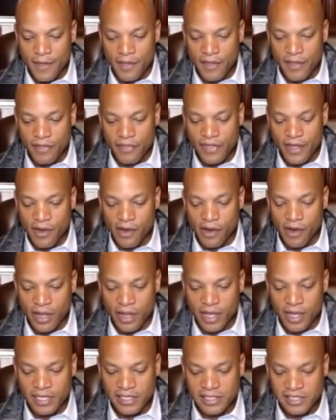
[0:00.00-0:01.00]
there
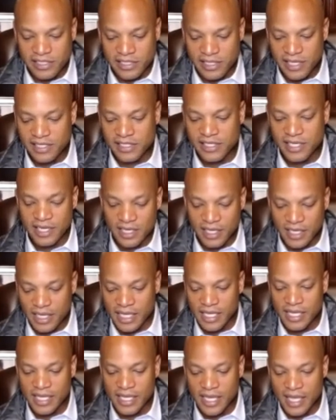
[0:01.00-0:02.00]

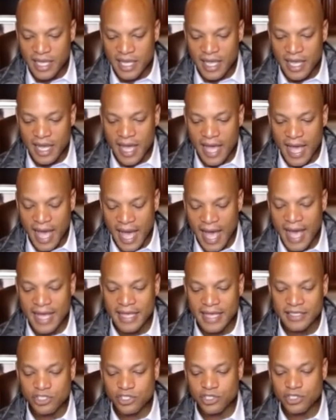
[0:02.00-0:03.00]
consistently
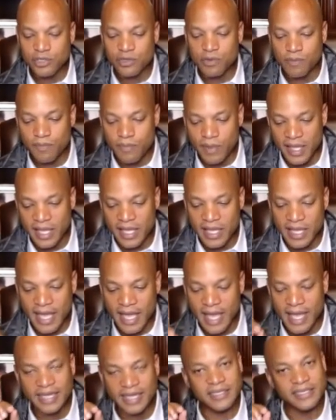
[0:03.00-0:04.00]
has to be
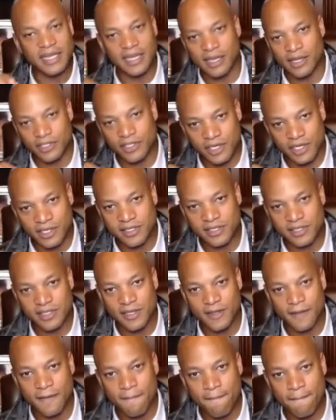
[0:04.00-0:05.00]
a diligence
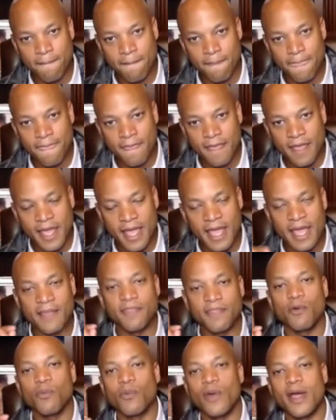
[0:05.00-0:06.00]
in
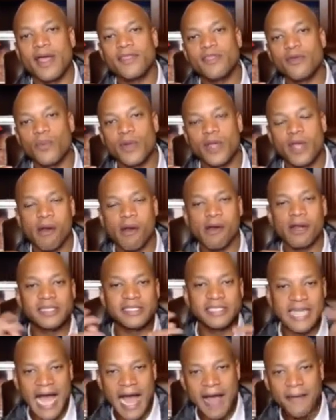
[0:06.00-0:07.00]
the way that we are
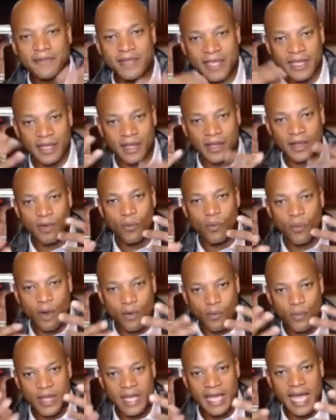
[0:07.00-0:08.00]
adapting what
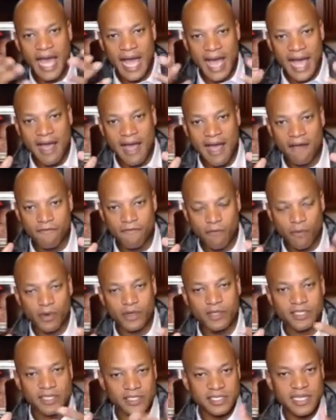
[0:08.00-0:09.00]
we have for
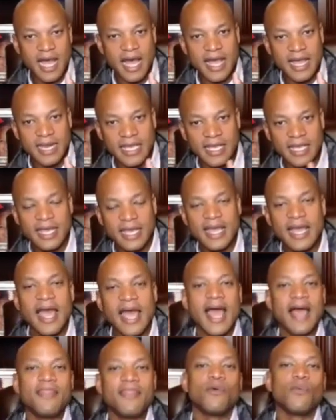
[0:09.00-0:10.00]
society
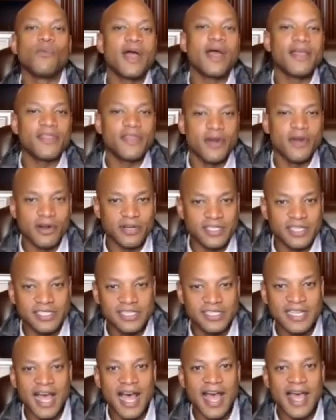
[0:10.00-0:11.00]
and the way that our
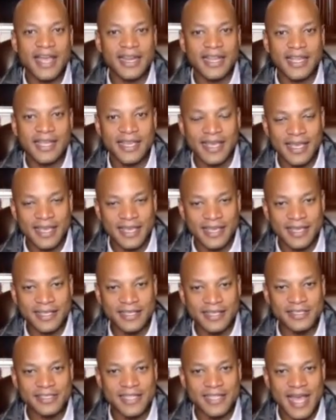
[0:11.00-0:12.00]
society
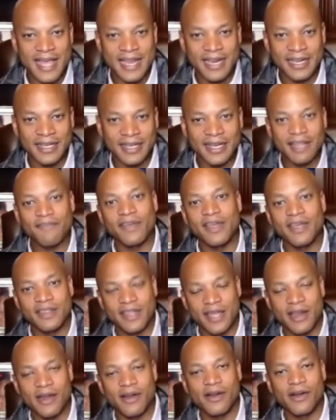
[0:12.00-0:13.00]
is then living
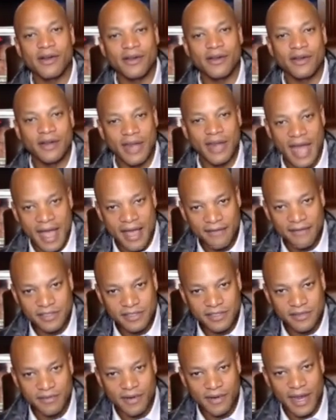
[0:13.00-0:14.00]
their lives,
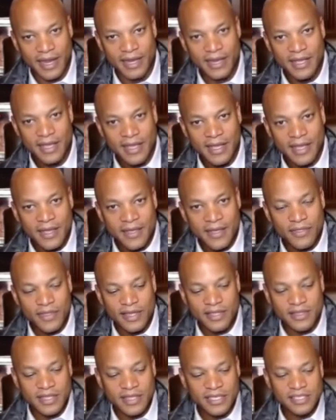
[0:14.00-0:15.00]
right?
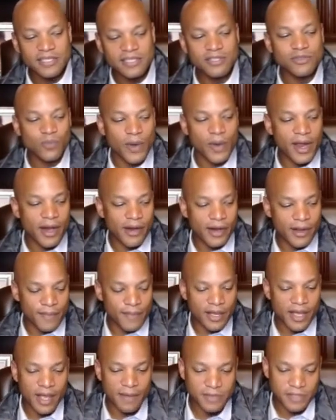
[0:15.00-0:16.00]
This is where it
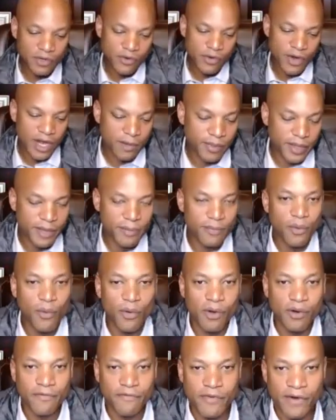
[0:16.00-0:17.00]
becomes incredibly
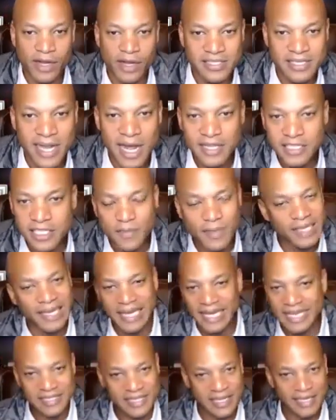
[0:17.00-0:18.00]
important for us not to be
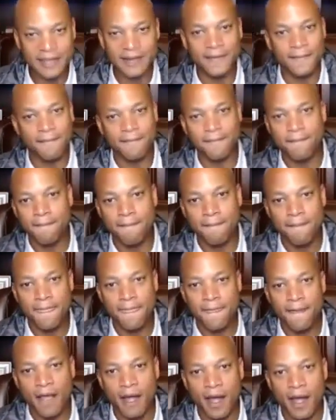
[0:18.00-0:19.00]
lazy,
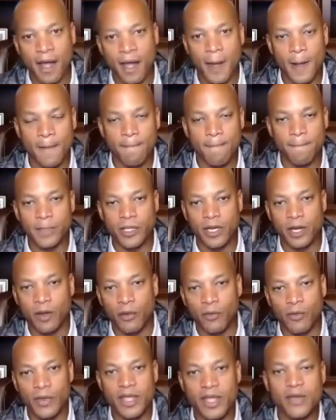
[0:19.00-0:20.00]

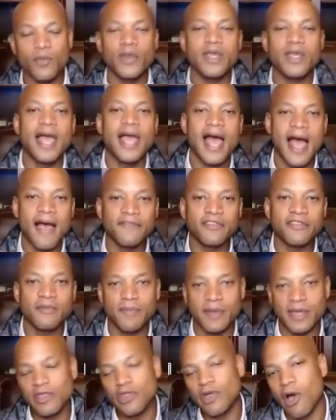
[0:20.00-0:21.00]
We have to
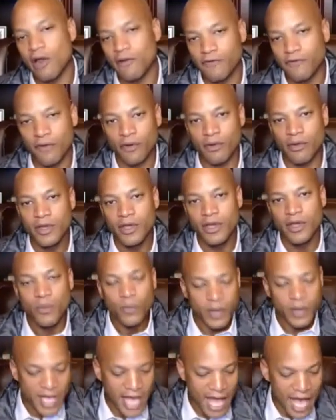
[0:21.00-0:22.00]
be thoughtful.
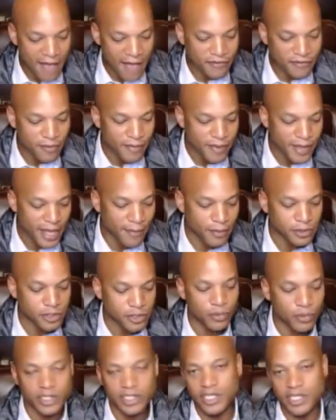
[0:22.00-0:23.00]
We have to be able
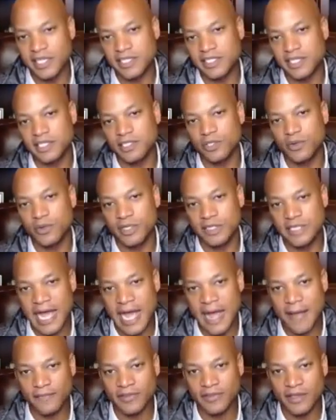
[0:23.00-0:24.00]
to adjust and to adapt.